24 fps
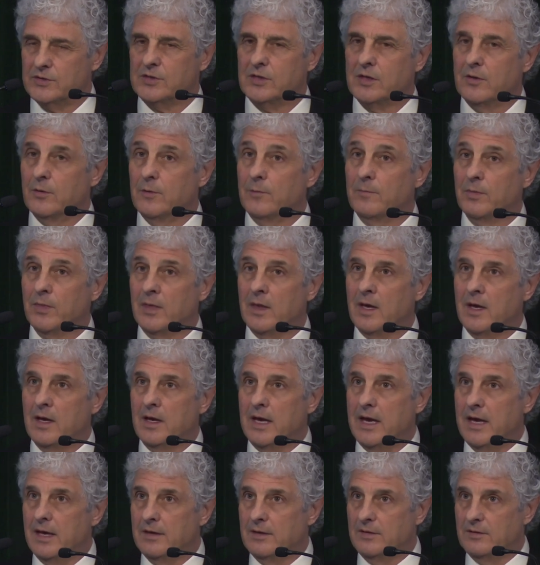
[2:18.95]
So
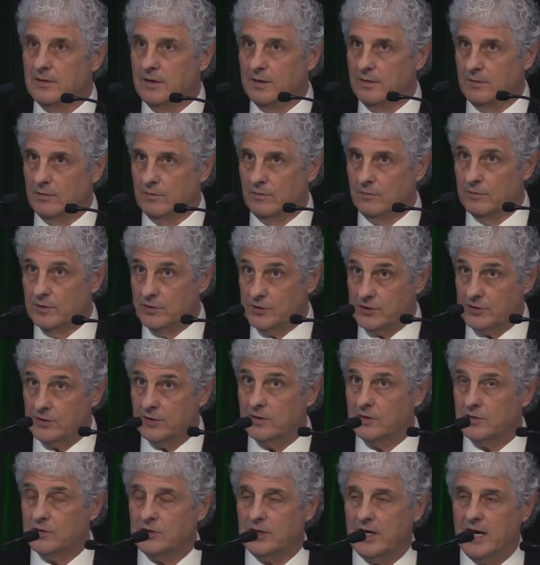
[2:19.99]
the
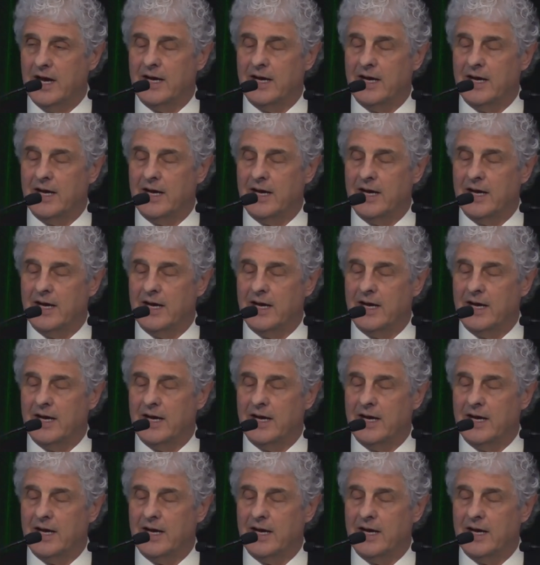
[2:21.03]
research